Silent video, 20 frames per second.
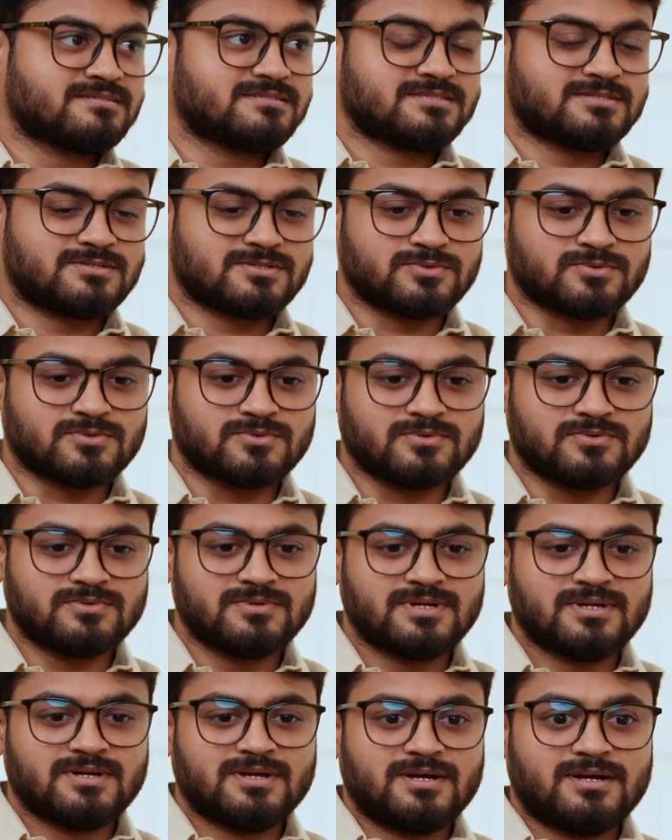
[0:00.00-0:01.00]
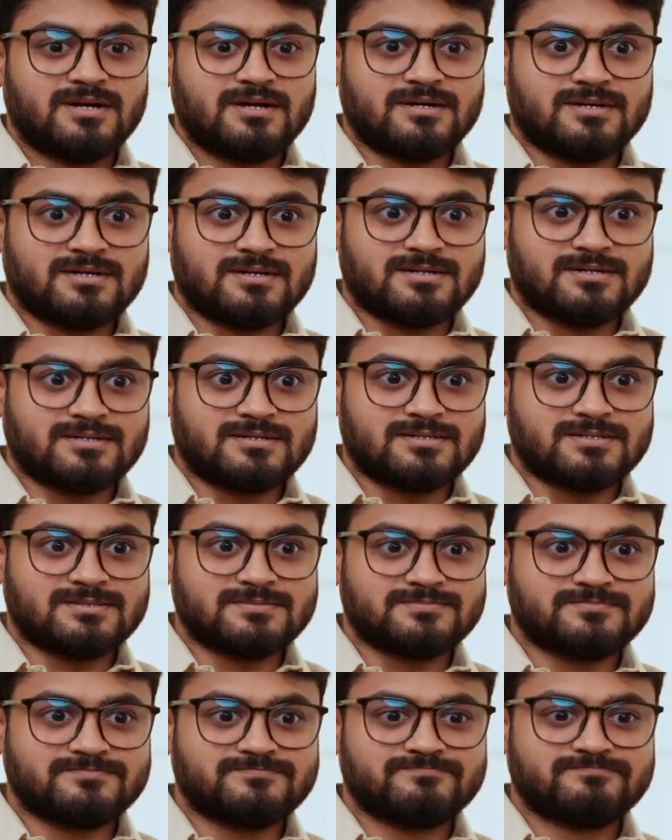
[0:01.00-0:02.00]
is to
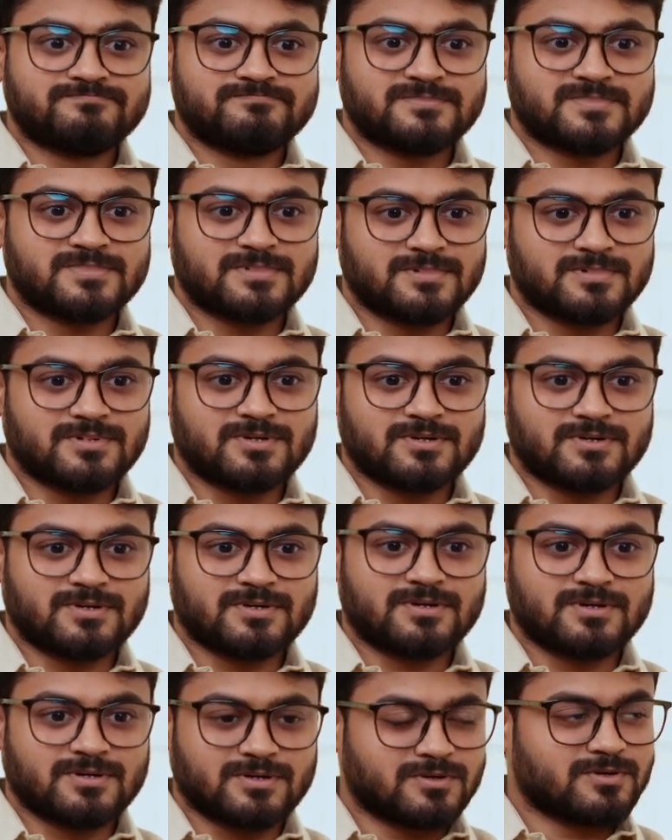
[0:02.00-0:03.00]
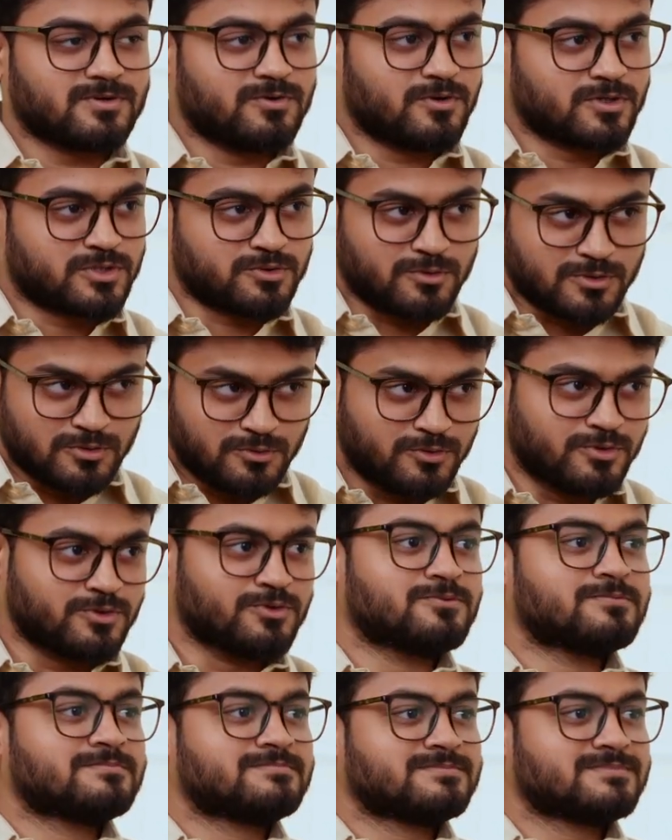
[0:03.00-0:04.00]
um, go to a
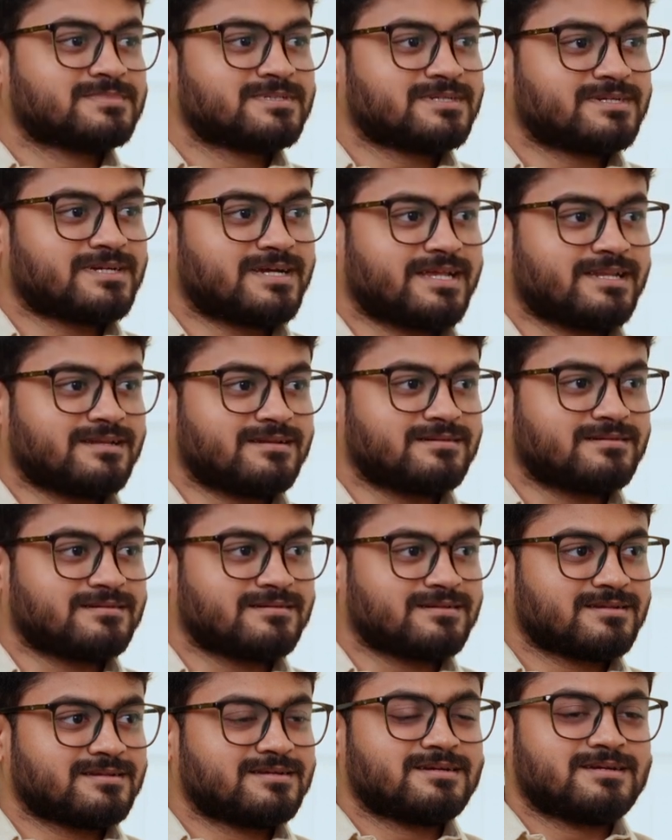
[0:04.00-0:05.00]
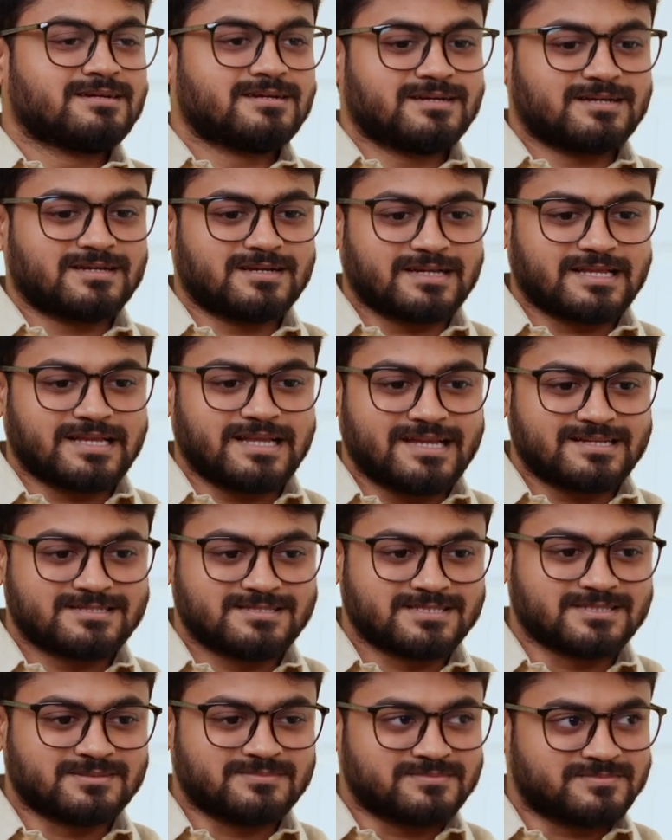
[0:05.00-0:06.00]
guru and get
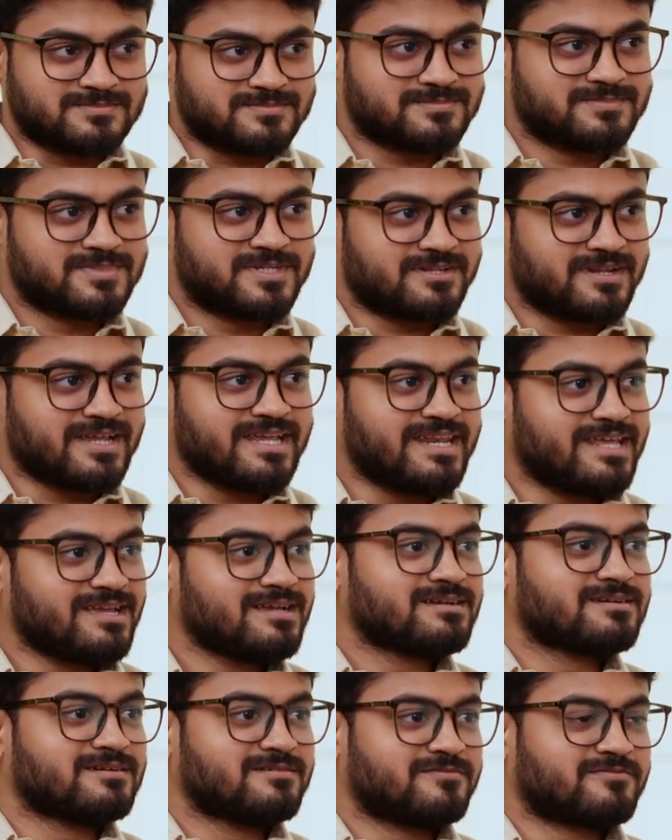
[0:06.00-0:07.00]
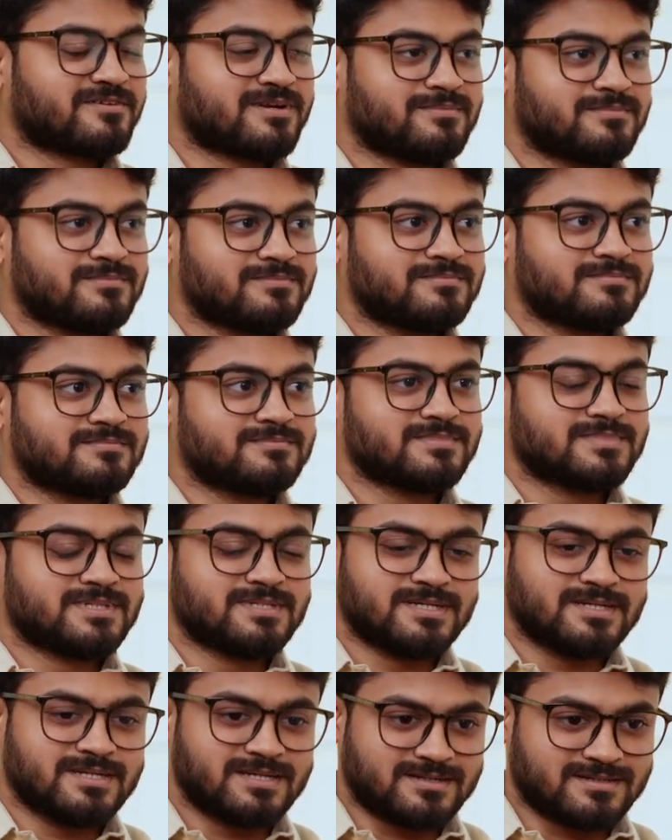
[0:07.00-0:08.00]
some training from
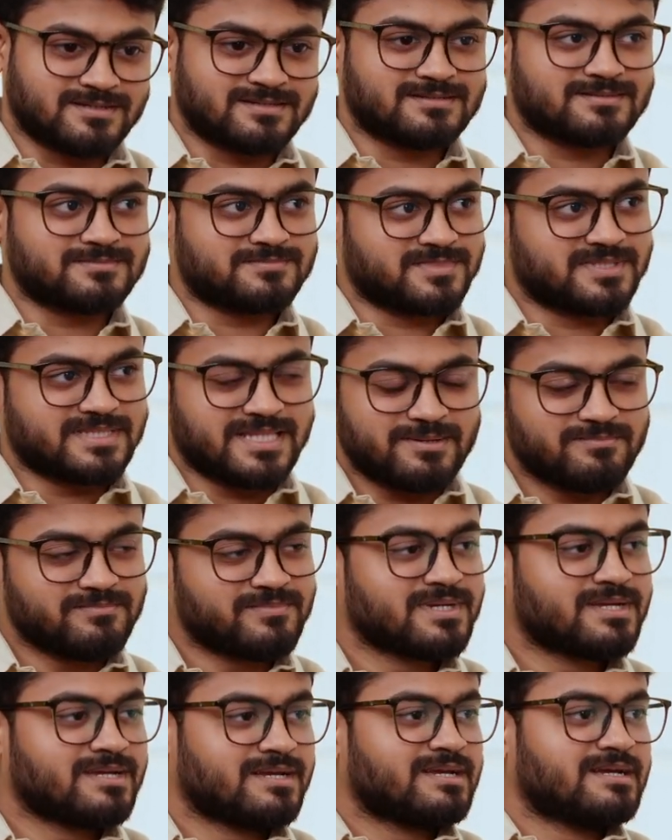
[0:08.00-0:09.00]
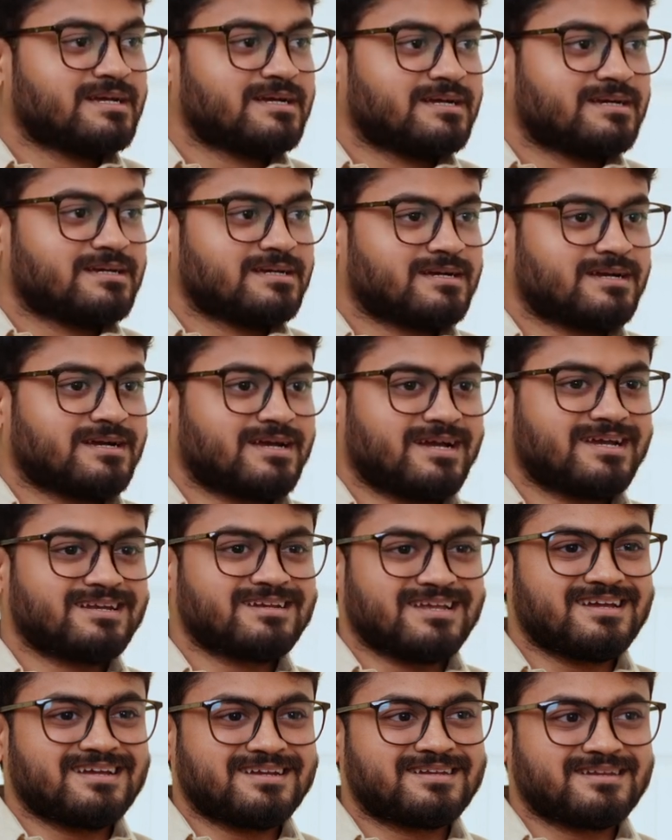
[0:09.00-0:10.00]
them, and
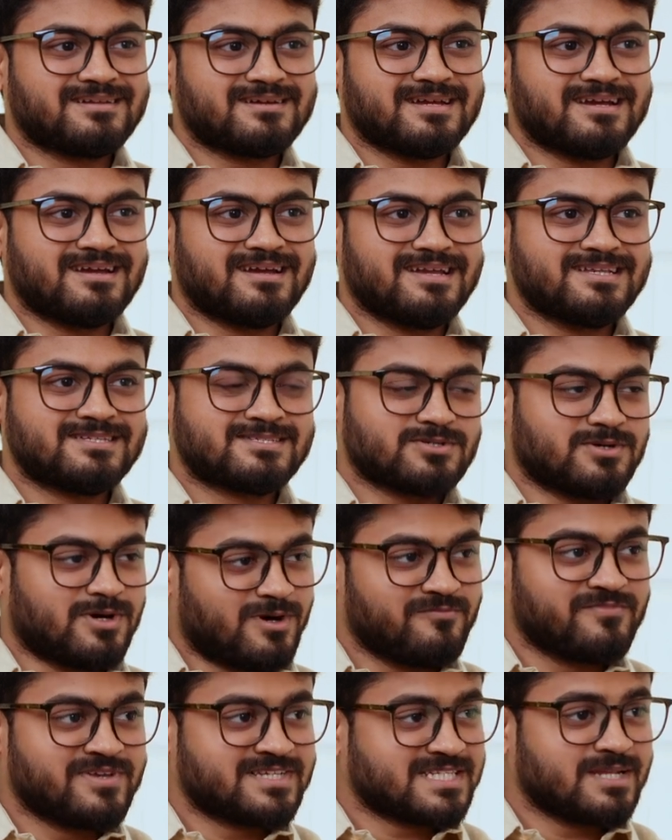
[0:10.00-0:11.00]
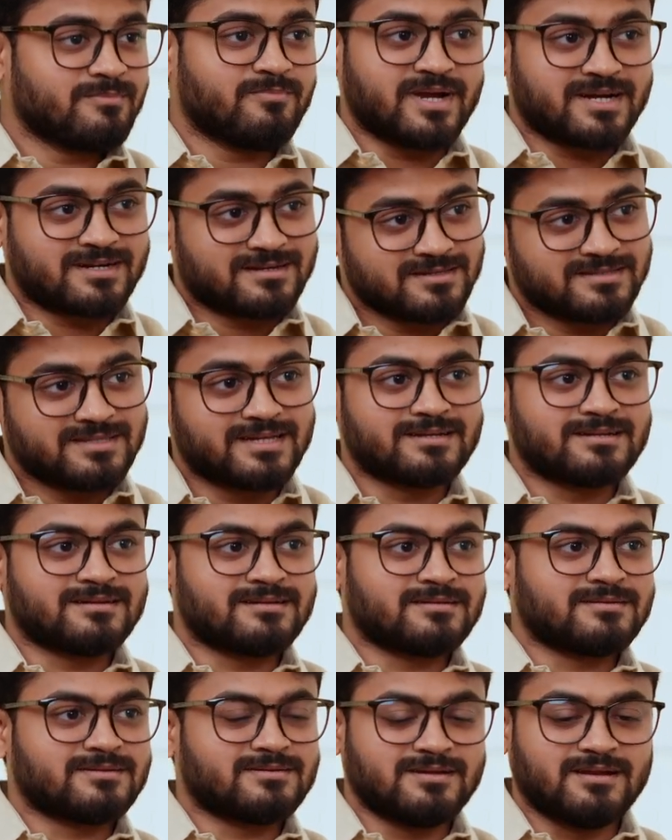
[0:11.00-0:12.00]
it's obviously better
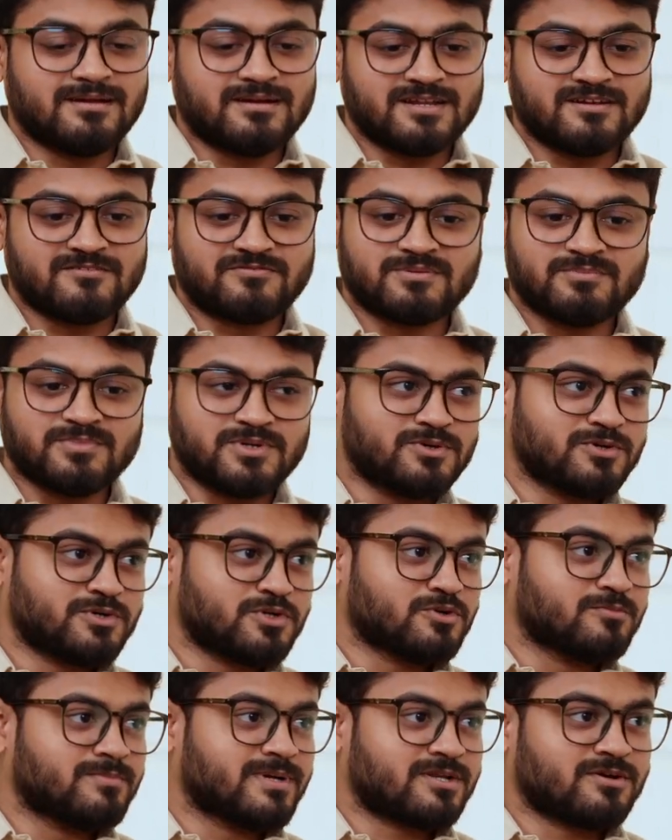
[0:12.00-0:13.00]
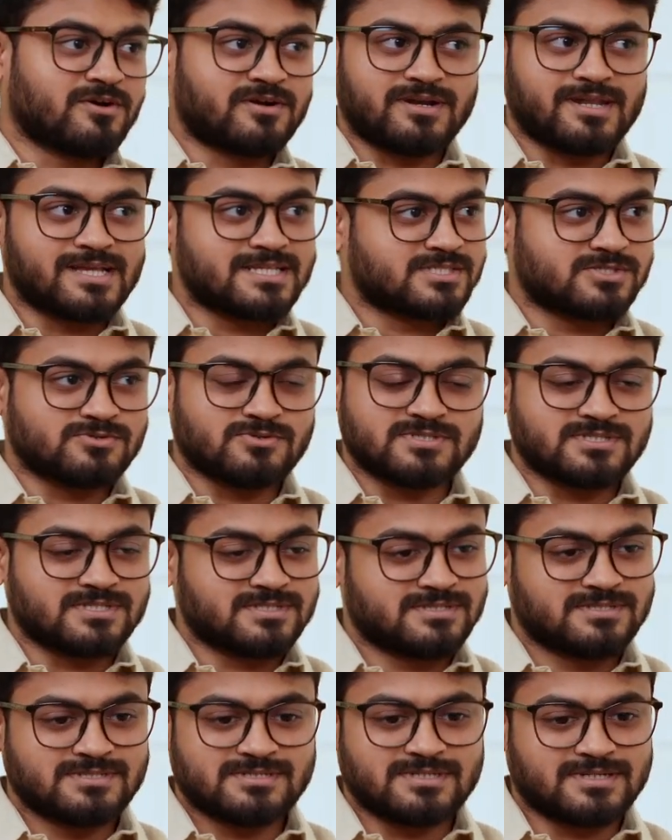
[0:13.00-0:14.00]
than learning from YouTube and online
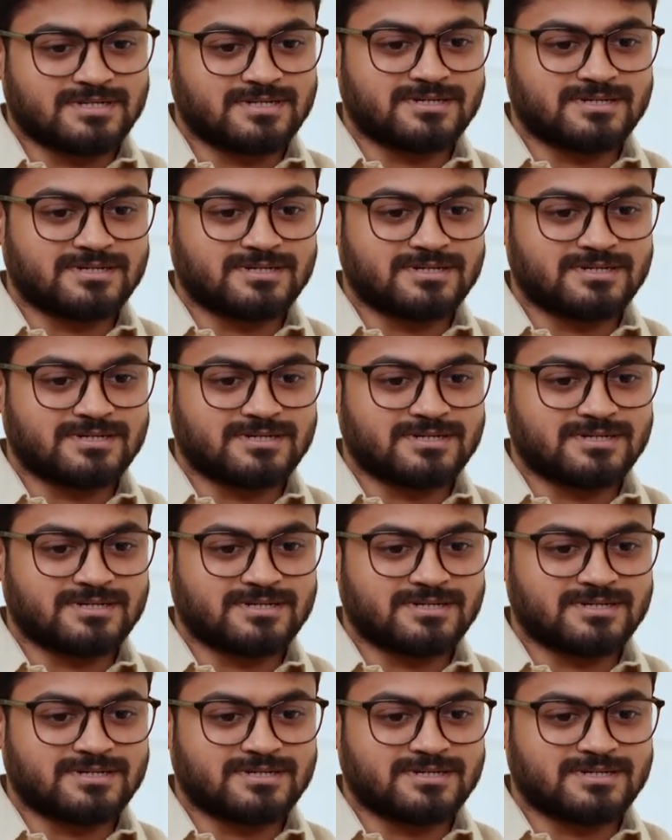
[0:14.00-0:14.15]
sources.